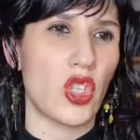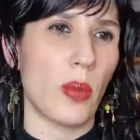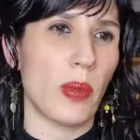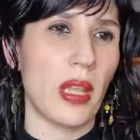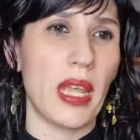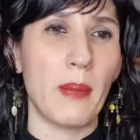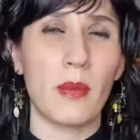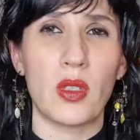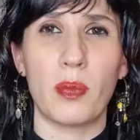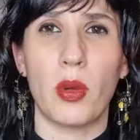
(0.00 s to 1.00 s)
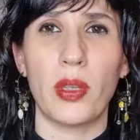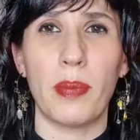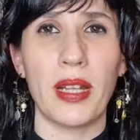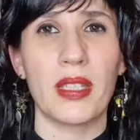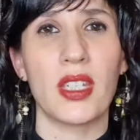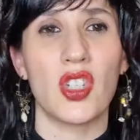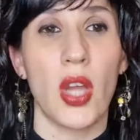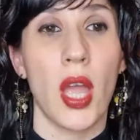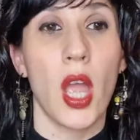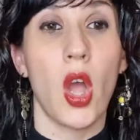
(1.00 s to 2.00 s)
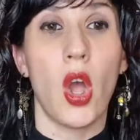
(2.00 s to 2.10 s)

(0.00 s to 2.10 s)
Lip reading: chopped limbs, body parts in a jar,